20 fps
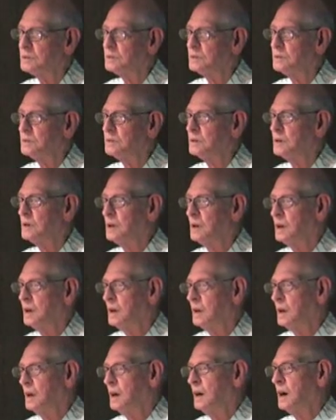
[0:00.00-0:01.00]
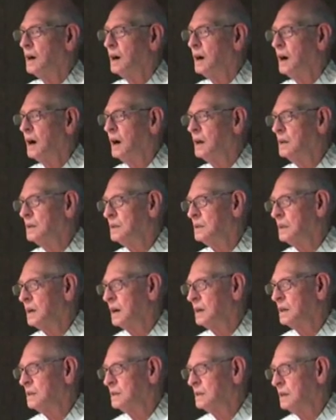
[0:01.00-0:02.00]
and on and
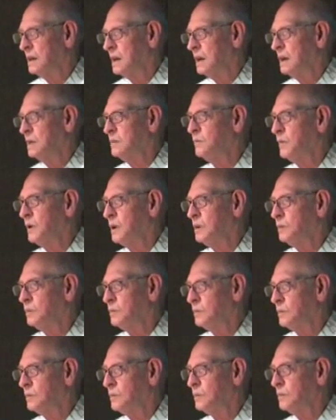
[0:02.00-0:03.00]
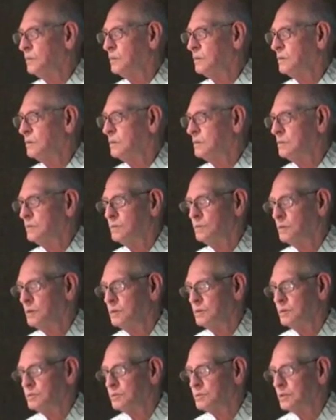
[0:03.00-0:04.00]
on and on, but
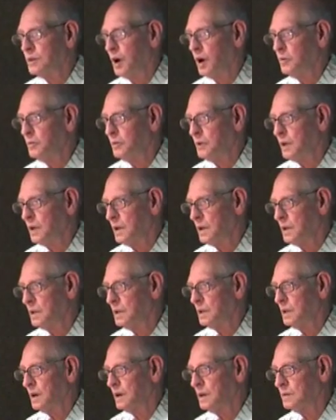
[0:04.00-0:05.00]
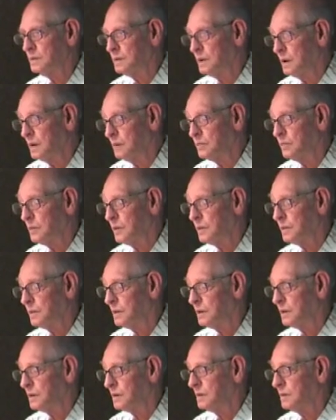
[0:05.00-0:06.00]
when you stop and analyze everything